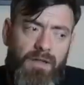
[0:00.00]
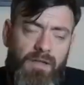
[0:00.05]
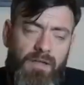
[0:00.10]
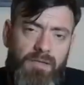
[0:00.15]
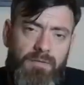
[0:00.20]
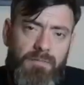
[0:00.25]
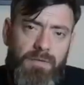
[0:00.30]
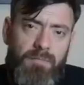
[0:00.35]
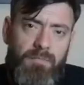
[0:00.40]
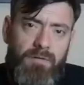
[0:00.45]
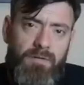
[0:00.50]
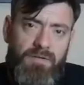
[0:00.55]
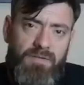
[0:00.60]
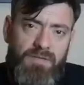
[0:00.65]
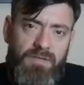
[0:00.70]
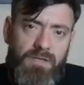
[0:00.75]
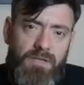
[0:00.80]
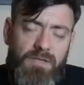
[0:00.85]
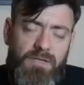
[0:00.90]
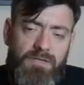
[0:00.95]
these people to
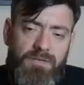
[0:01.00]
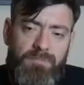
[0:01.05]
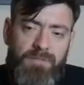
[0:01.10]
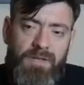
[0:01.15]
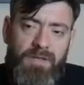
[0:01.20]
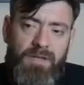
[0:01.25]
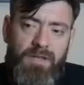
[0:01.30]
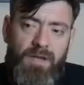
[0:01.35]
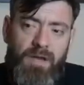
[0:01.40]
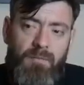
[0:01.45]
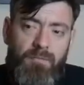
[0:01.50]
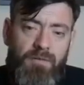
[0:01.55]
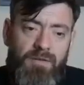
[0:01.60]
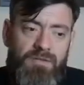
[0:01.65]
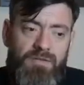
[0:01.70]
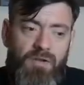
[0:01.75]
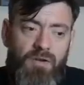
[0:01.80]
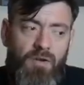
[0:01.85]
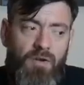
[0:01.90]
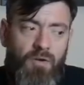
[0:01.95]
sit in speed
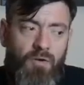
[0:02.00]
cameras